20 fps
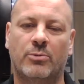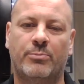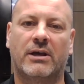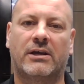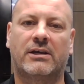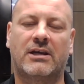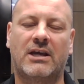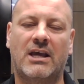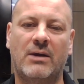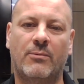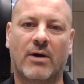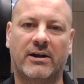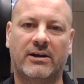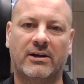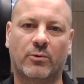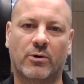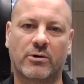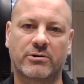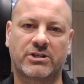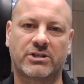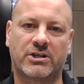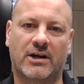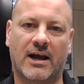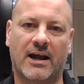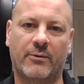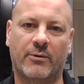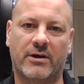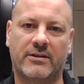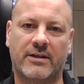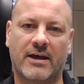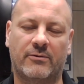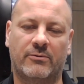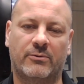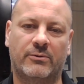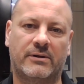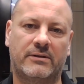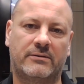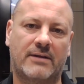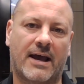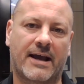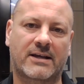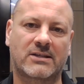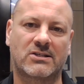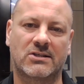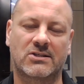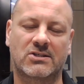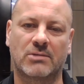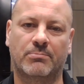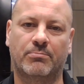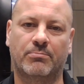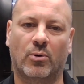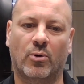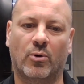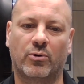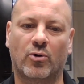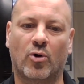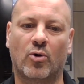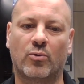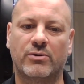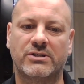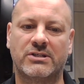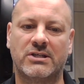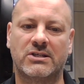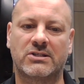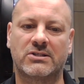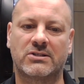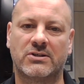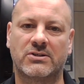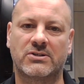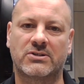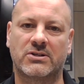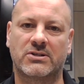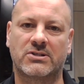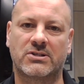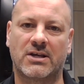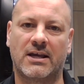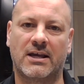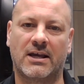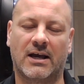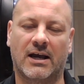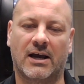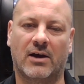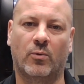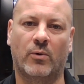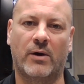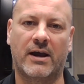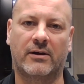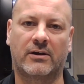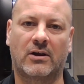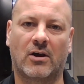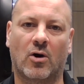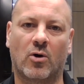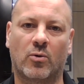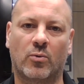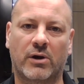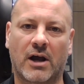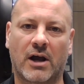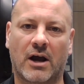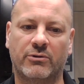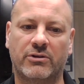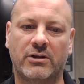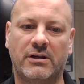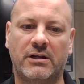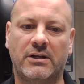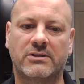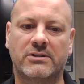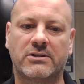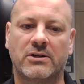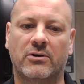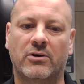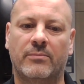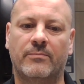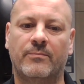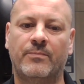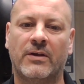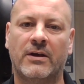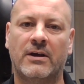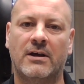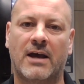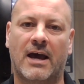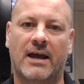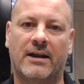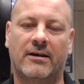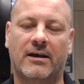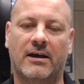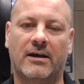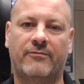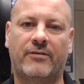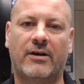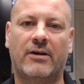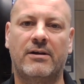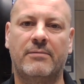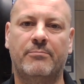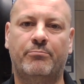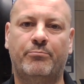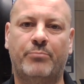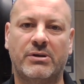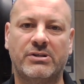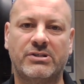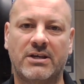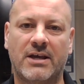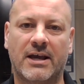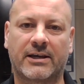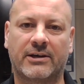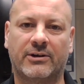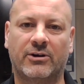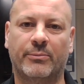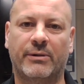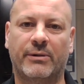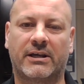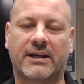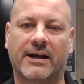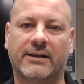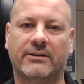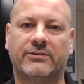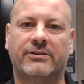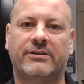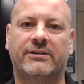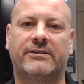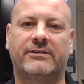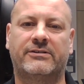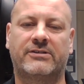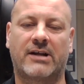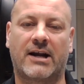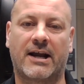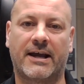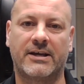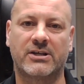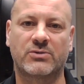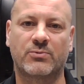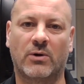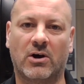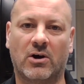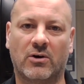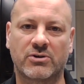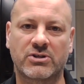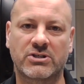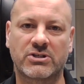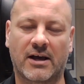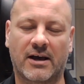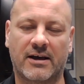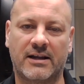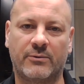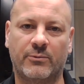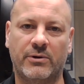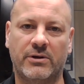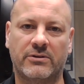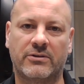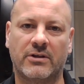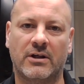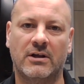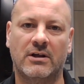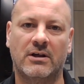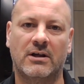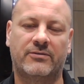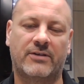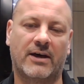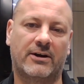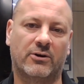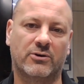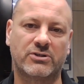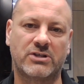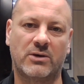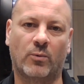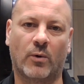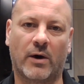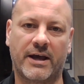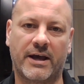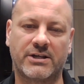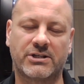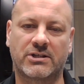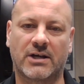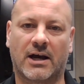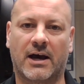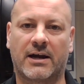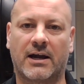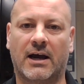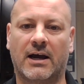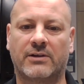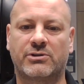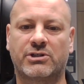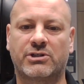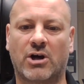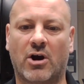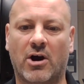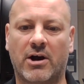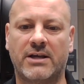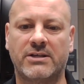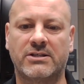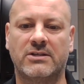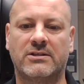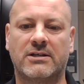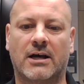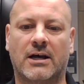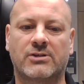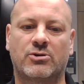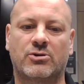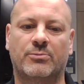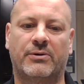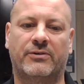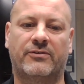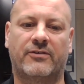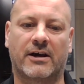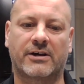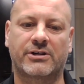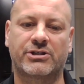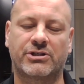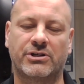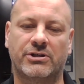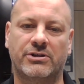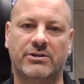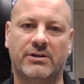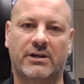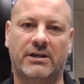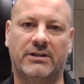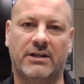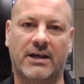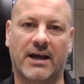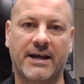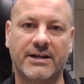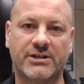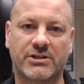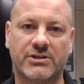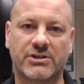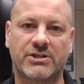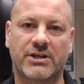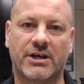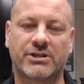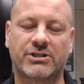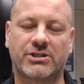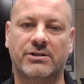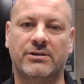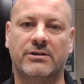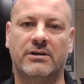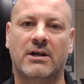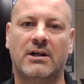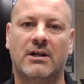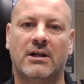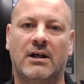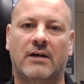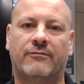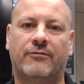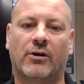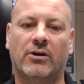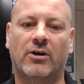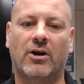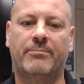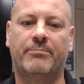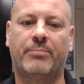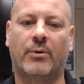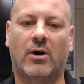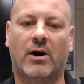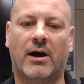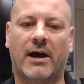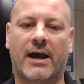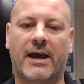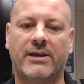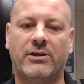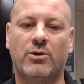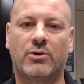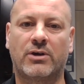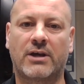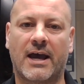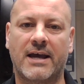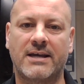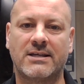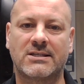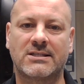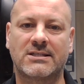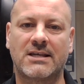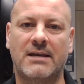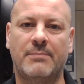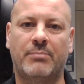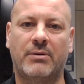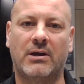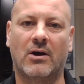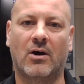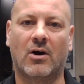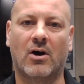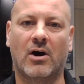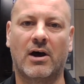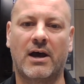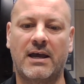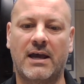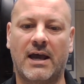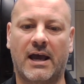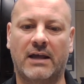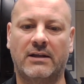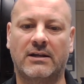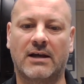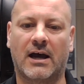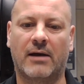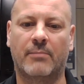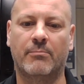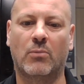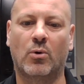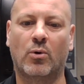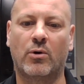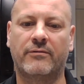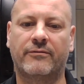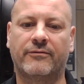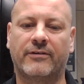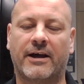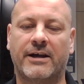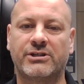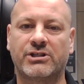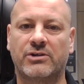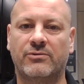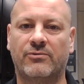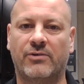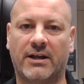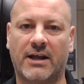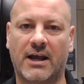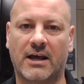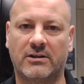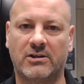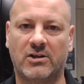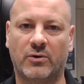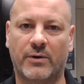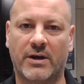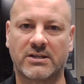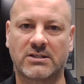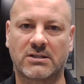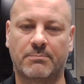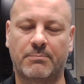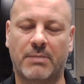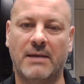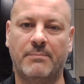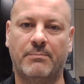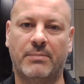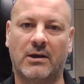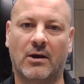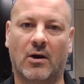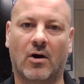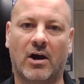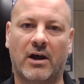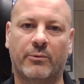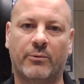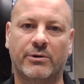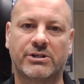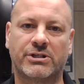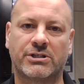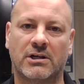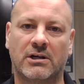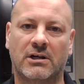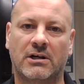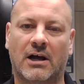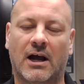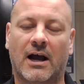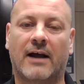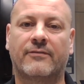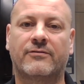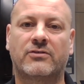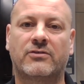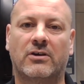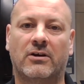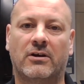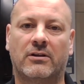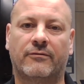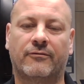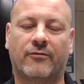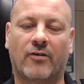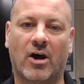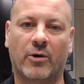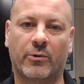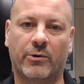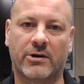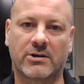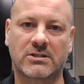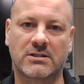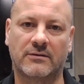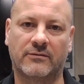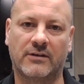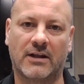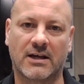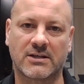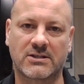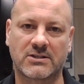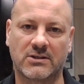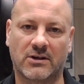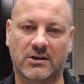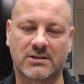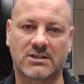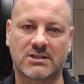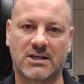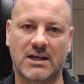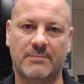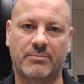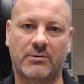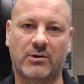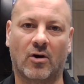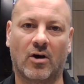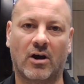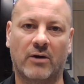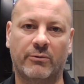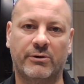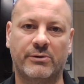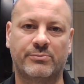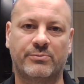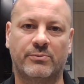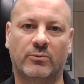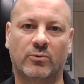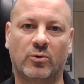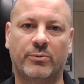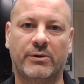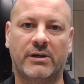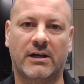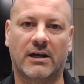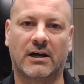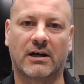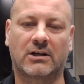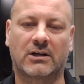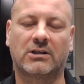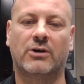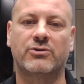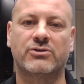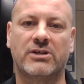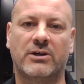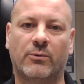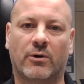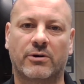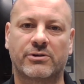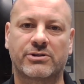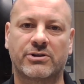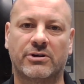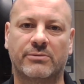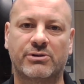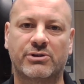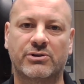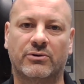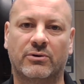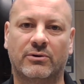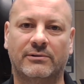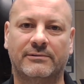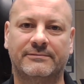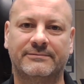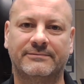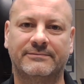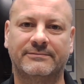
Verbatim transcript: be a key one to watch today, whether that acts as support or resistance to see uh, where gold will go in the near term. And a, a very busy economic calendar today as well, starting with that Aussie wage data, Chinese industrial production in the Asian session, followed by UK CPI and uh, more inflation reading out of the US, the PPI, which after the fireworks of last night's CPI, we will be uh, closely watched, I'm sure.